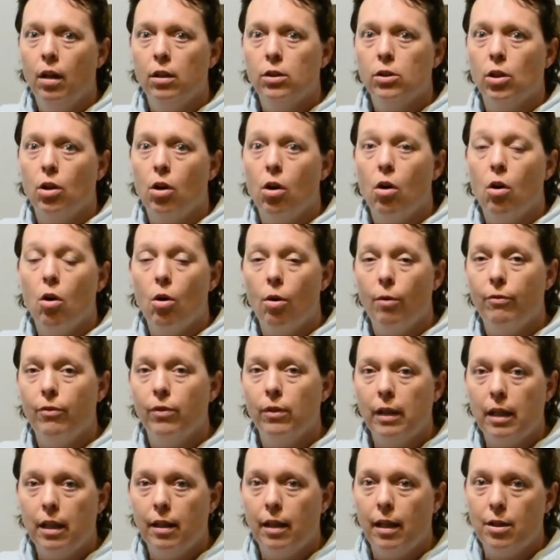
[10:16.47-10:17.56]
So
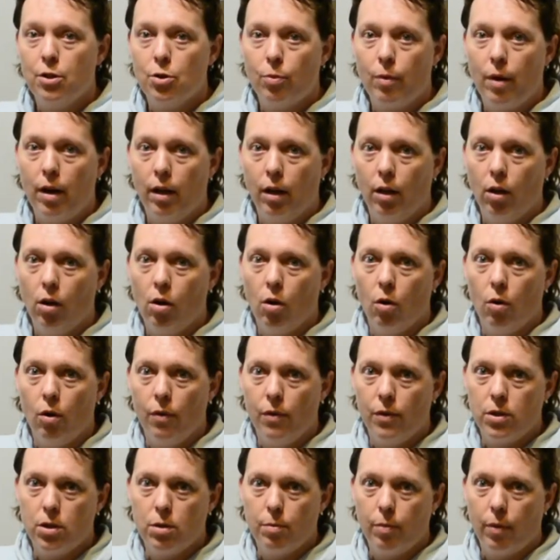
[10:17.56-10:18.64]
hopefully that's ready to go
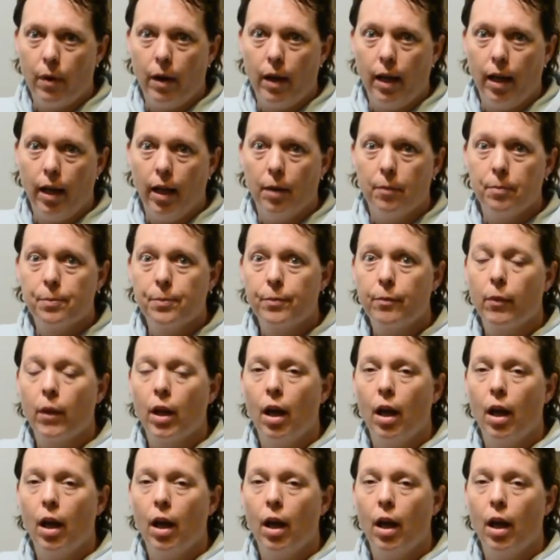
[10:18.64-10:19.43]
in the spring.